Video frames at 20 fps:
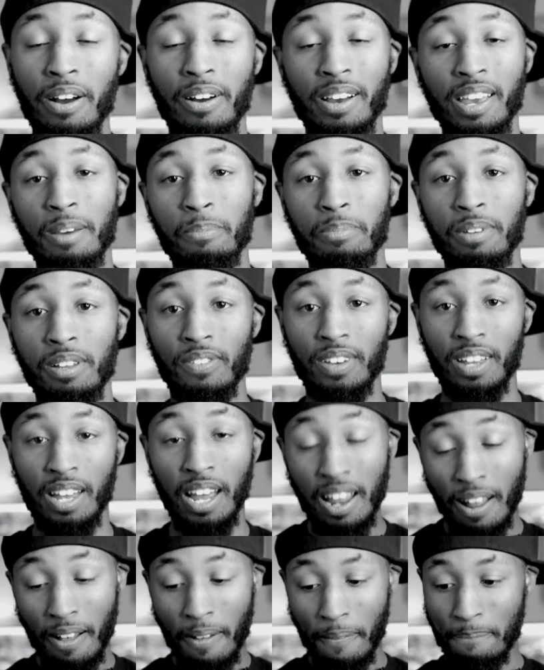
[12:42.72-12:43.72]
Wow, I can't believe it.
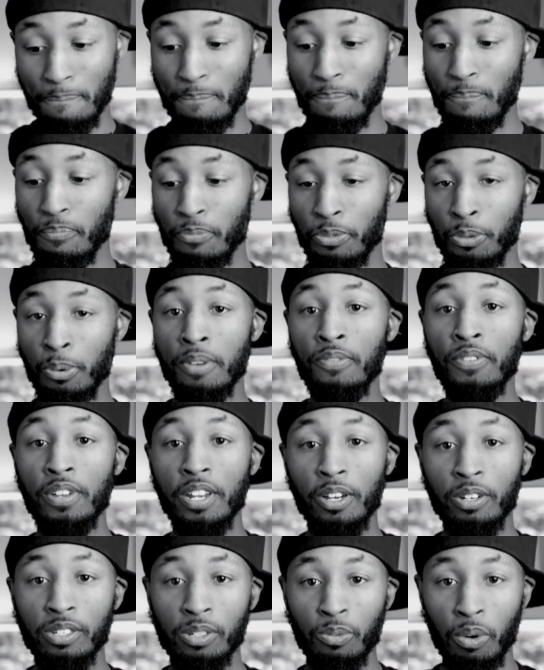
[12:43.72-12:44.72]
Three
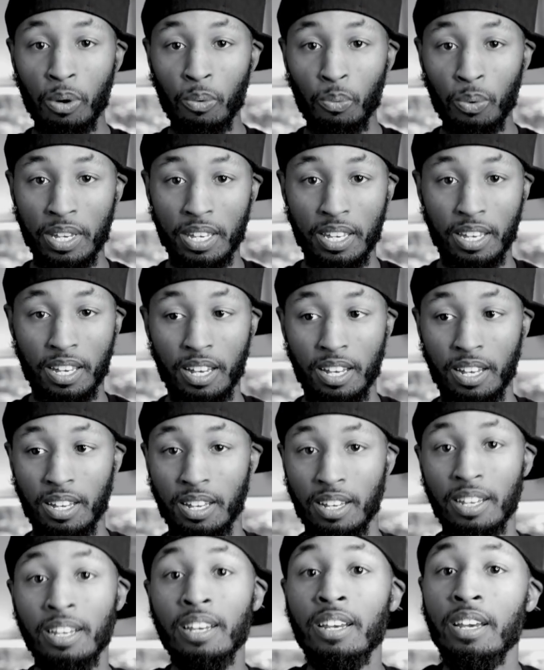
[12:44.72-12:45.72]
videos in one week.
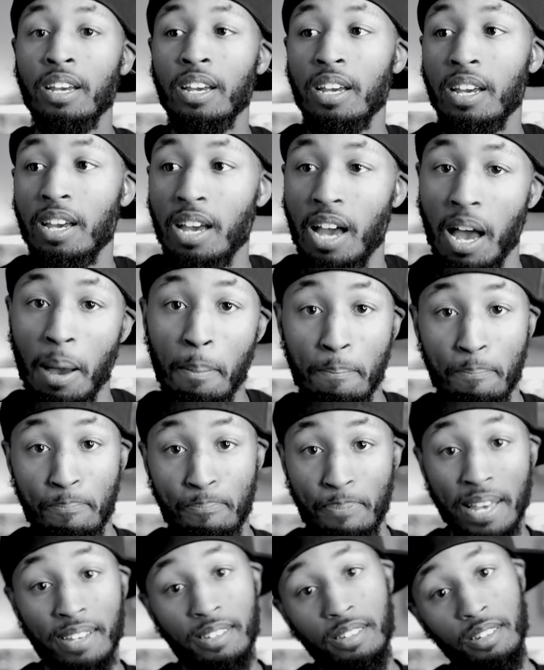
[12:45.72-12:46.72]
I'm
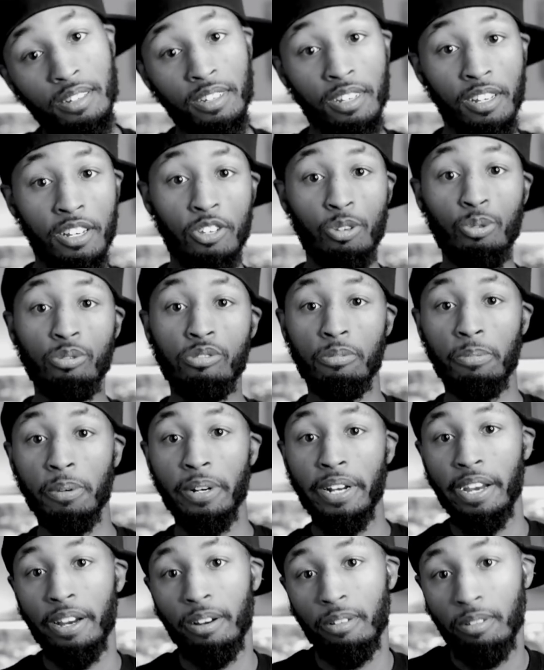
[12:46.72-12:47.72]
basically a
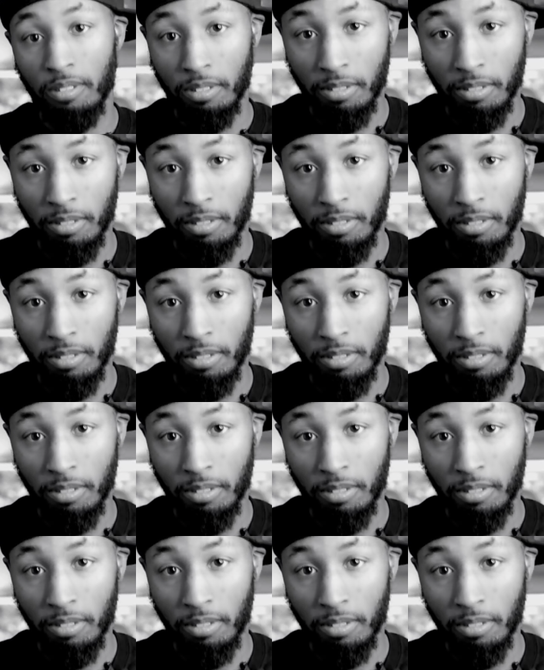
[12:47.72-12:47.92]
YouTuber now.